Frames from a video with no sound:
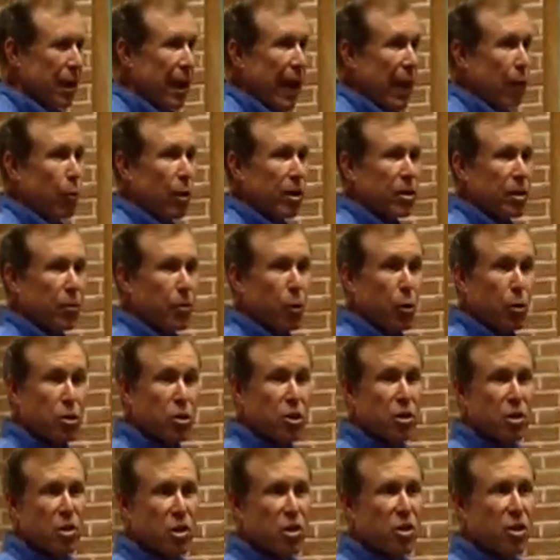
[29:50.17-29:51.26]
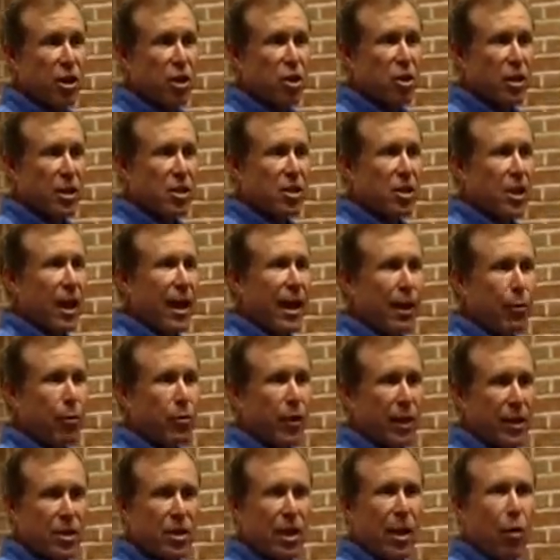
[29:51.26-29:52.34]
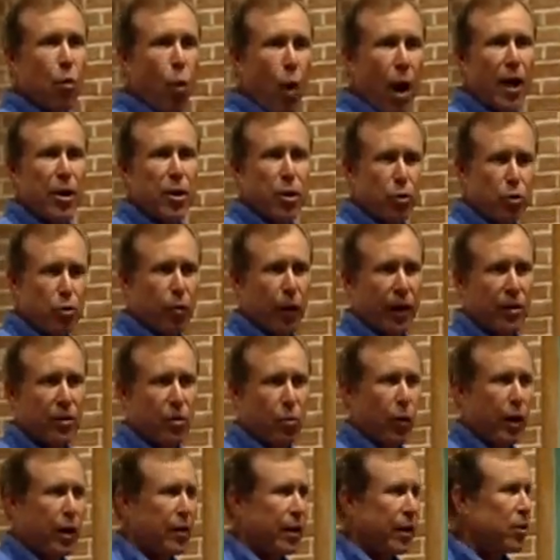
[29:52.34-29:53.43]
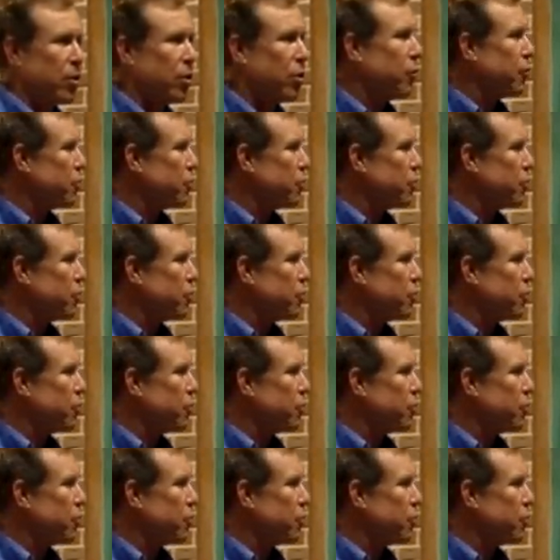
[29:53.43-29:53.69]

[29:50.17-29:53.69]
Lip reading: And what the person is essentially saying when they say, why do you drink the way they do?